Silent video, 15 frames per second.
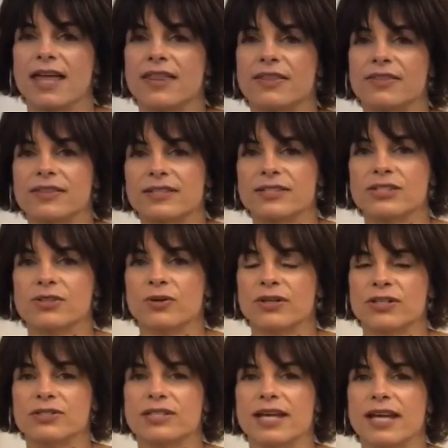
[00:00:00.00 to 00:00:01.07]
This is
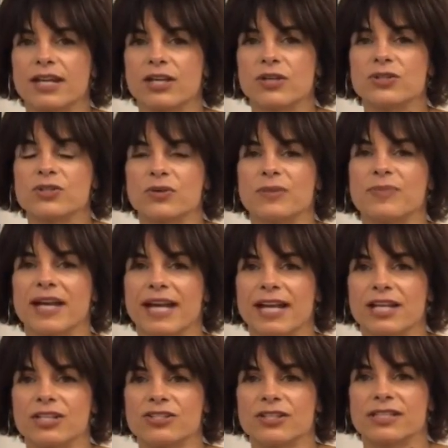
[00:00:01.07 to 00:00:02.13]
going to take you to a
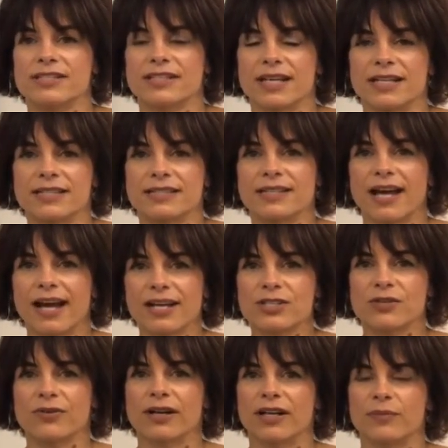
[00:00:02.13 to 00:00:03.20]
page that says
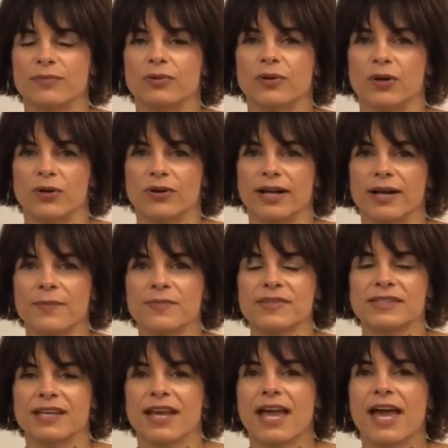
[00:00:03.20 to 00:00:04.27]
tax credit
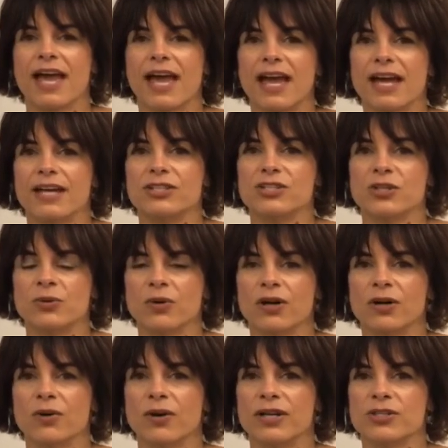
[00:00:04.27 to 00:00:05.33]
programs, and you
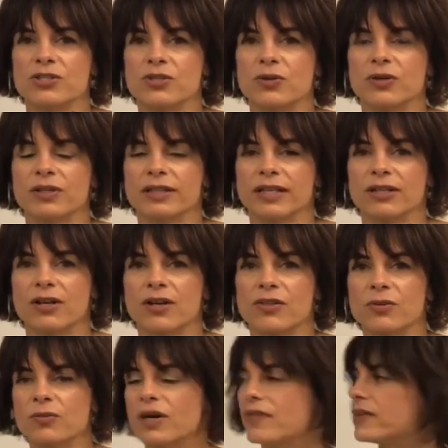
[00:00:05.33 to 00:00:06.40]
are going to click on
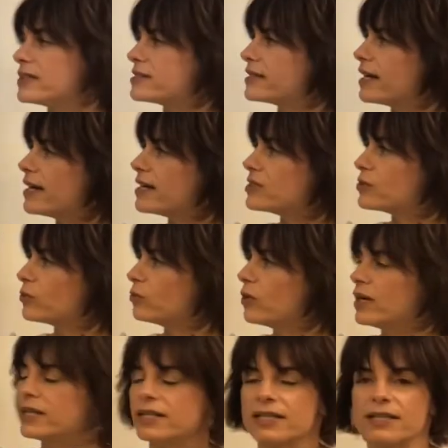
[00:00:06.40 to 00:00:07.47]
the one that says,
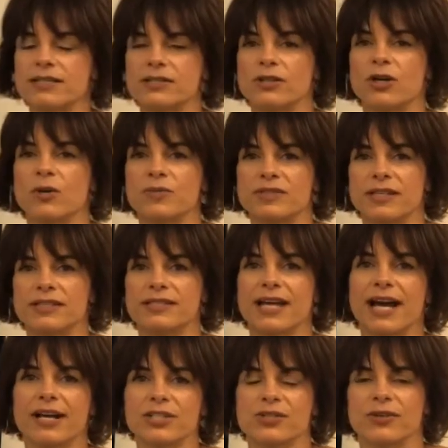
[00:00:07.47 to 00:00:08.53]
what is the Homestead
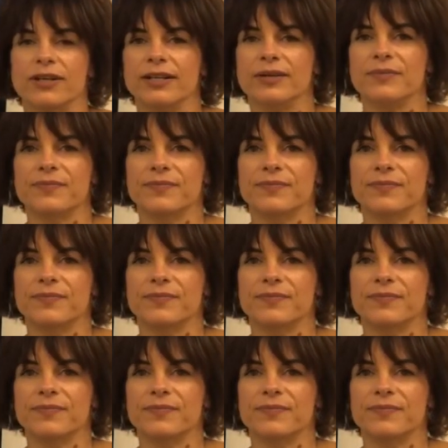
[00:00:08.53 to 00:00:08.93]
Tax Credit?